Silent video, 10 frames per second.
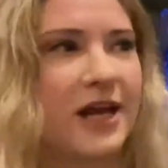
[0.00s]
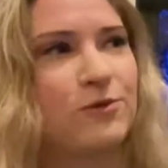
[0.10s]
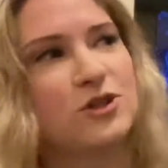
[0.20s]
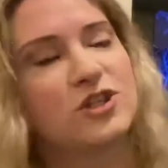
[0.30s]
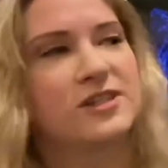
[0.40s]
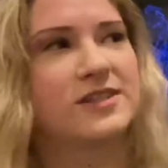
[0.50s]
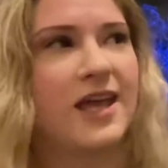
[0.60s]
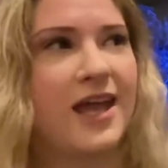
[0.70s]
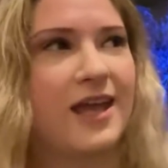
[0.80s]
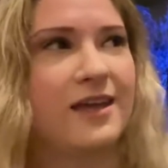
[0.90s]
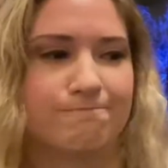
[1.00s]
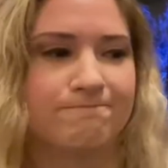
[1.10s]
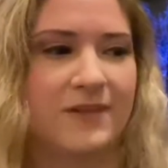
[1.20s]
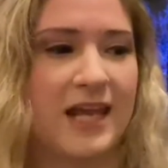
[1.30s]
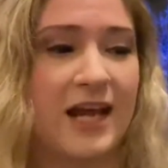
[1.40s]
I would just say,
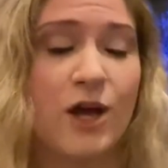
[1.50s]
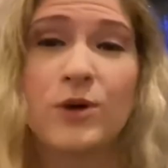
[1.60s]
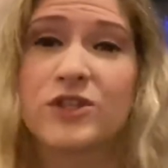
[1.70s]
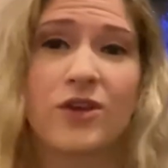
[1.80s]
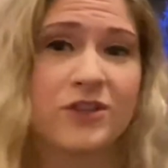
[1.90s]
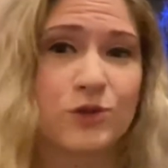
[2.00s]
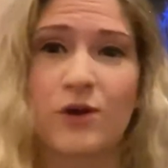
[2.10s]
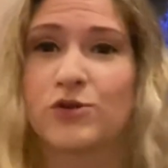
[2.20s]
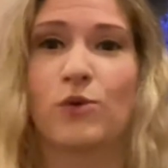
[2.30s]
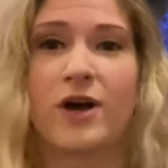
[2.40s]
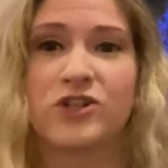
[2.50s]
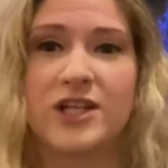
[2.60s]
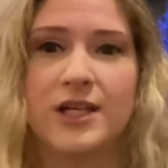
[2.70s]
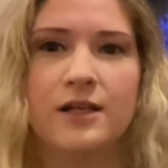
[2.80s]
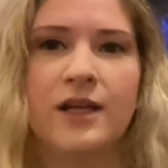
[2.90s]
and I always thought this when I was watching it,